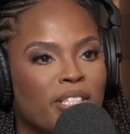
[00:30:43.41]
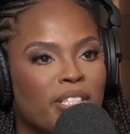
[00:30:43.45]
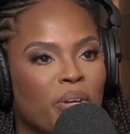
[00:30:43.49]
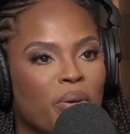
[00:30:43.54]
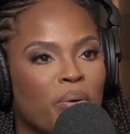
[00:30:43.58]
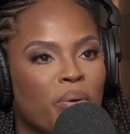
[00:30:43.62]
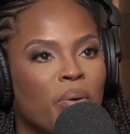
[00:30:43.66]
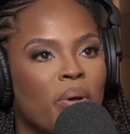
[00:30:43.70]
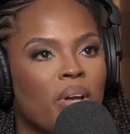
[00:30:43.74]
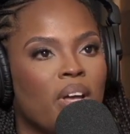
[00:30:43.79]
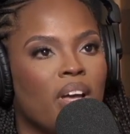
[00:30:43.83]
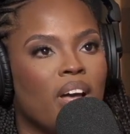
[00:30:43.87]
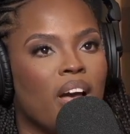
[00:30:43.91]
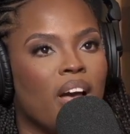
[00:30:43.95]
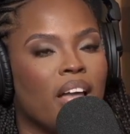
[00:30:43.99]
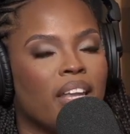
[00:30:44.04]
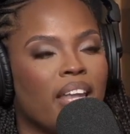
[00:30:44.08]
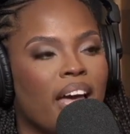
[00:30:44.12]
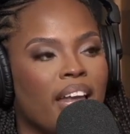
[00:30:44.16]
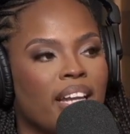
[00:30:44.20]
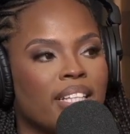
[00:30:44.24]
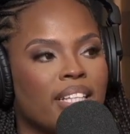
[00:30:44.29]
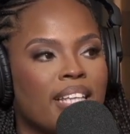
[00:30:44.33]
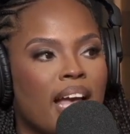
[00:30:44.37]
So a
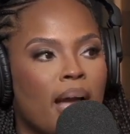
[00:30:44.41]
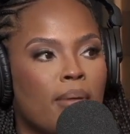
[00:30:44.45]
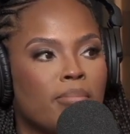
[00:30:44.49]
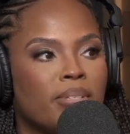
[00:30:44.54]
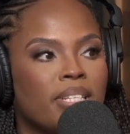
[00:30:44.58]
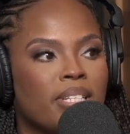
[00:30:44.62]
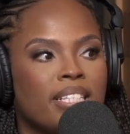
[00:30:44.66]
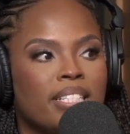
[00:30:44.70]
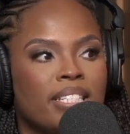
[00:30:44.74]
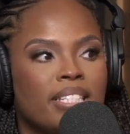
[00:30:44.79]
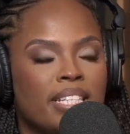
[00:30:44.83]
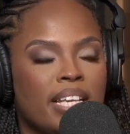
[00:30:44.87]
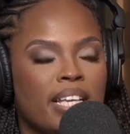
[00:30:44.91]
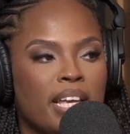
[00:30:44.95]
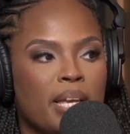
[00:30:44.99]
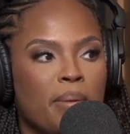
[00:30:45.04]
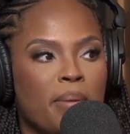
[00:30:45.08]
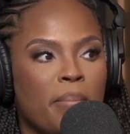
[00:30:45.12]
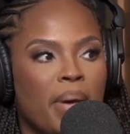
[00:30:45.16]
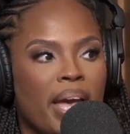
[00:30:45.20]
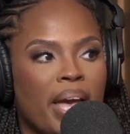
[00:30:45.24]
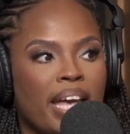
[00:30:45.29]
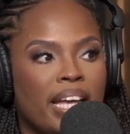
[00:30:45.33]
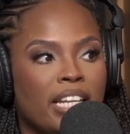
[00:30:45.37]
lot of times it's
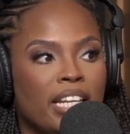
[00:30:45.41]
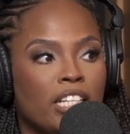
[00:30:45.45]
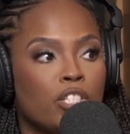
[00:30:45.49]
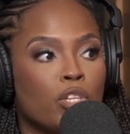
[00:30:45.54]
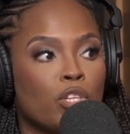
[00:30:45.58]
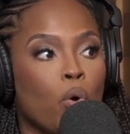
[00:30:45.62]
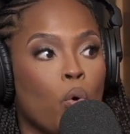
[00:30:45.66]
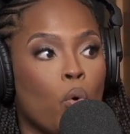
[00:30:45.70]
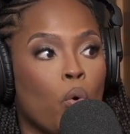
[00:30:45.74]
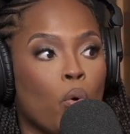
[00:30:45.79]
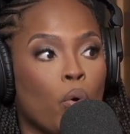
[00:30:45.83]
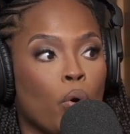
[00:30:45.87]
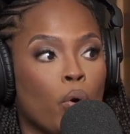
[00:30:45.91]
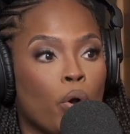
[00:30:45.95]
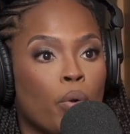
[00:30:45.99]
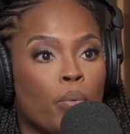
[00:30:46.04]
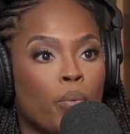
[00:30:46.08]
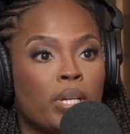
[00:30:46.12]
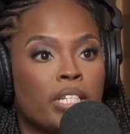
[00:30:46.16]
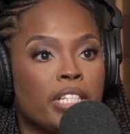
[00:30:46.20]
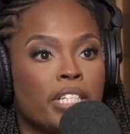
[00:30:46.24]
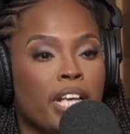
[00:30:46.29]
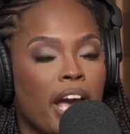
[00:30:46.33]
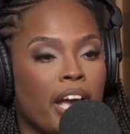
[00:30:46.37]
teammates or
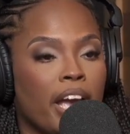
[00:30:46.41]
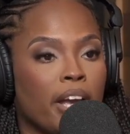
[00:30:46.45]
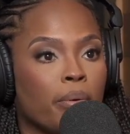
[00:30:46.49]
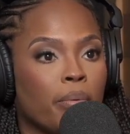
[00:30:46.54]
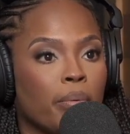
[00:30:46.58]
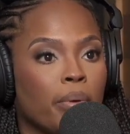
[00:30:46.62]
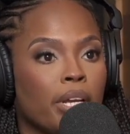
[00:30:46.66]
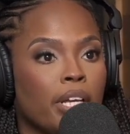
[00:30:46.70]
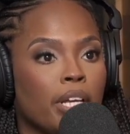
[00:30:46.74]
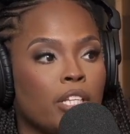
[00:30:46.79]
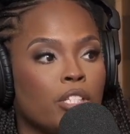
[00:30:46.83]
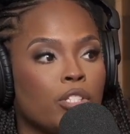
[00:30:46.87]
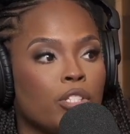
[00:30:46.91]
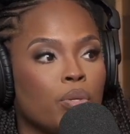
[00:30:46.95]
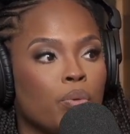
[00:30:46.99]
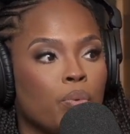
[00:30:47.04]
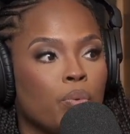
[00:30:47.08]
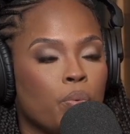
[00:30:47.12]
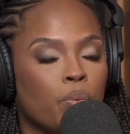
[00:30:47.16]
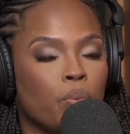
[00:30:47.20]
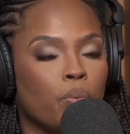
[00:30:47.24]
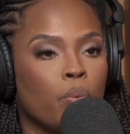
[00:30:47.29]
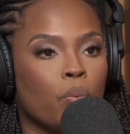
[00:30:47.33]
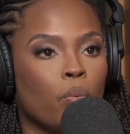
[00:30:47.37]
retirees
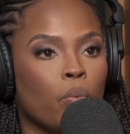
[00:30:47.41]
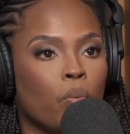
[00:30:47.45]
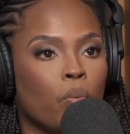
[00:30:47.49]
who